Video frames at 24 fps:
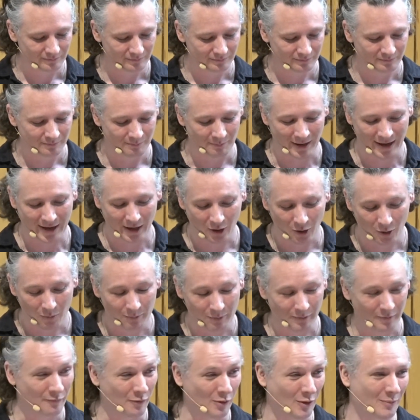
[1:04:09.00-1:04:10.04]
My
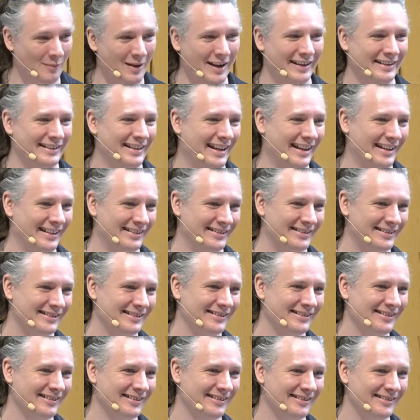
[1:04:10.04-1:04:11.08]
hope for my days
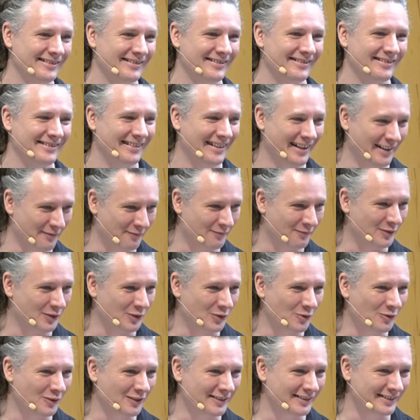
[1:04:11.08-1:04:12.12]
and for
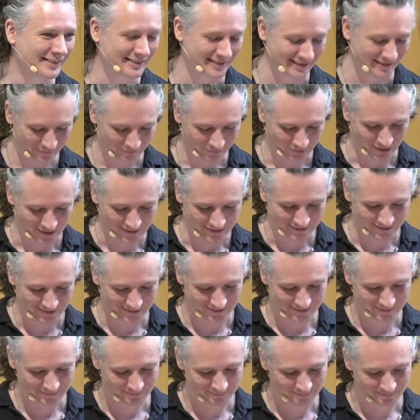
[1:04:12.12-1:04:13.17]
yours,
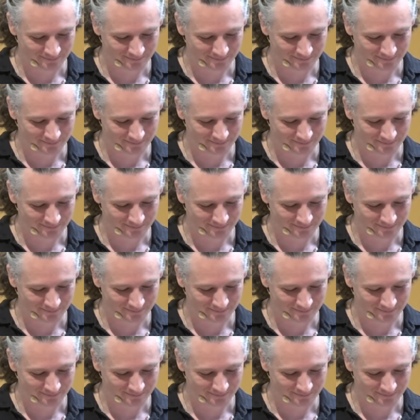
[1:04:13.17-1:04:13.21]
friends,